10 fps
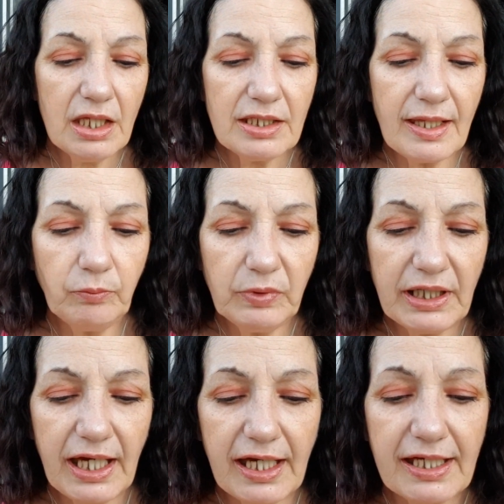Then we
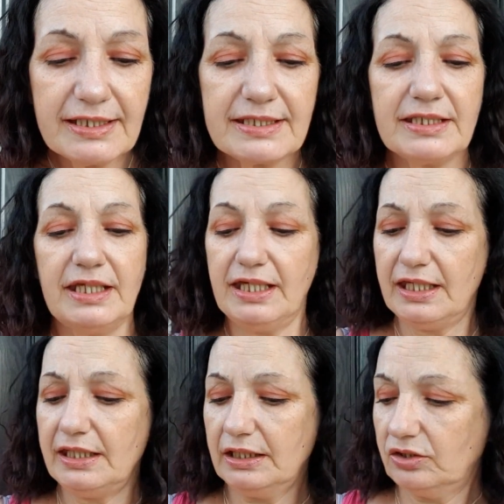had
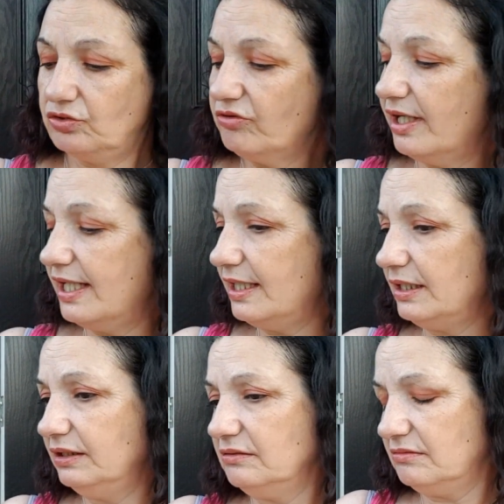the grey,
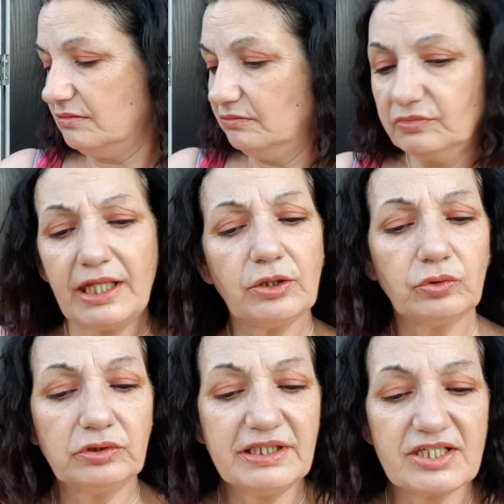they're
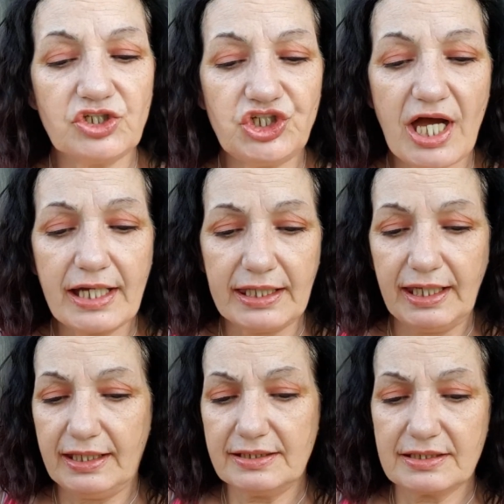calling this a
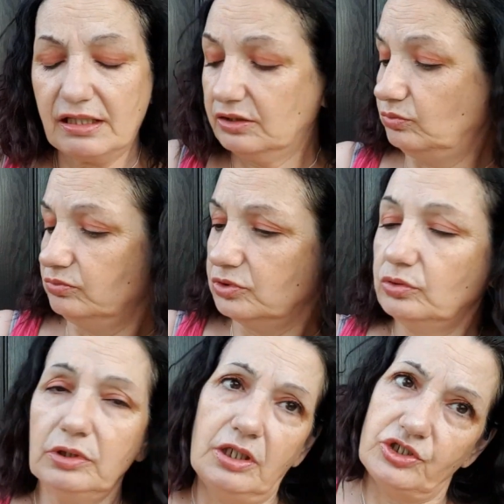jacket, so I could
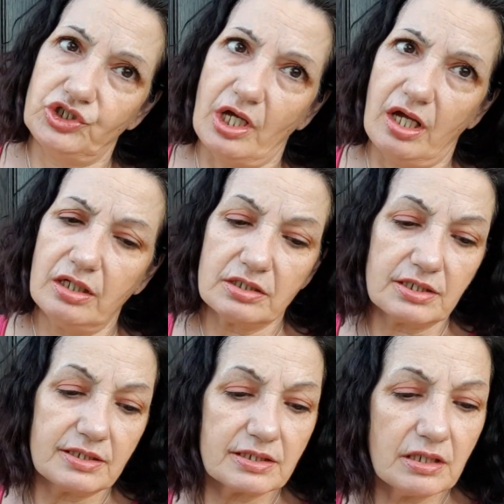call it a shirt.
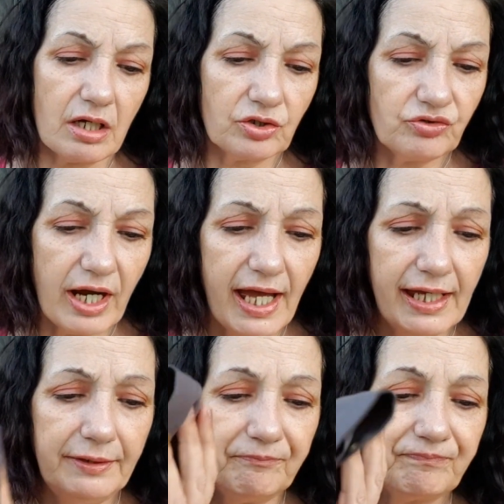Dark
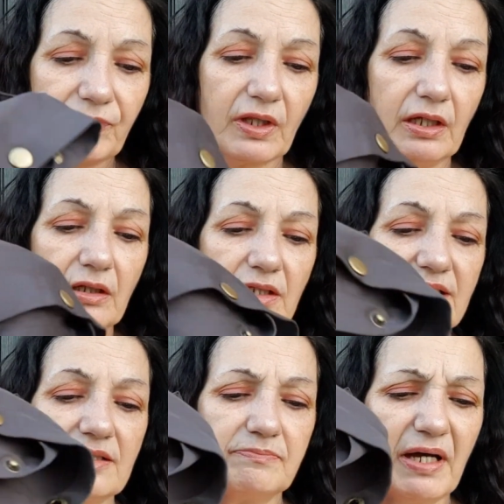grey.
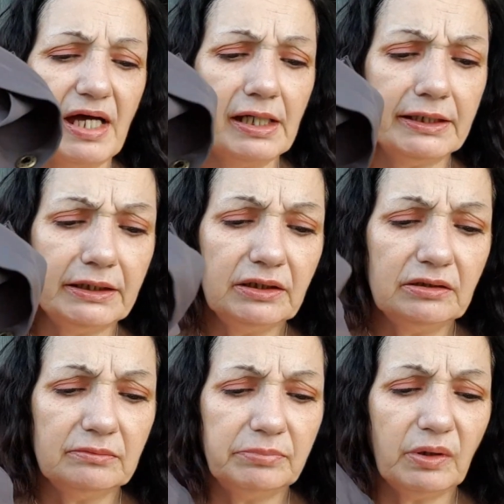This is by
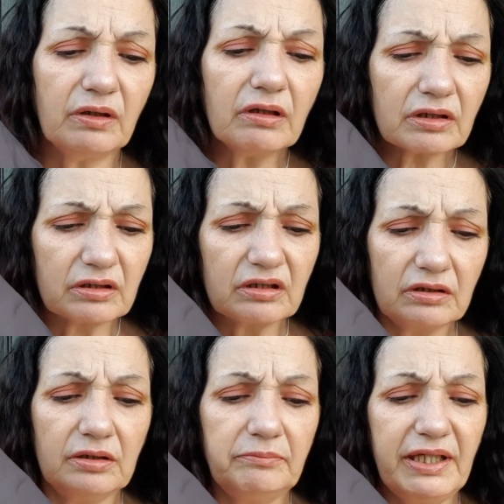Bohock.
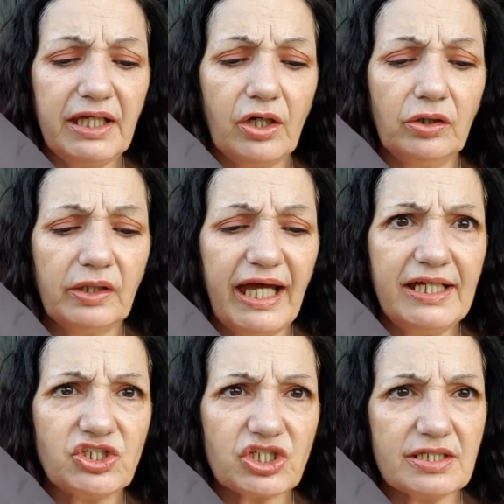
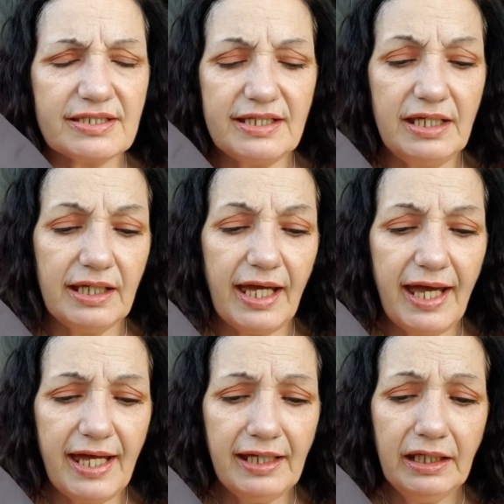
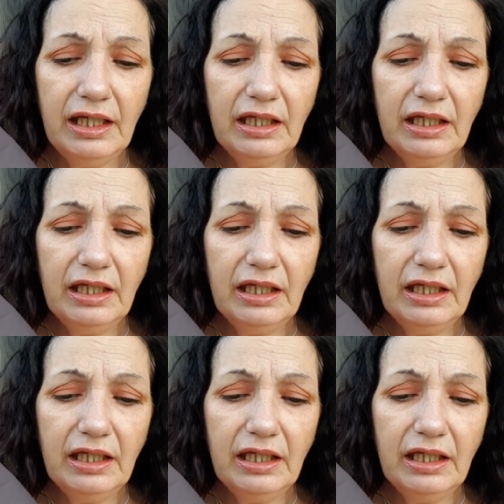B-O-H-C-K.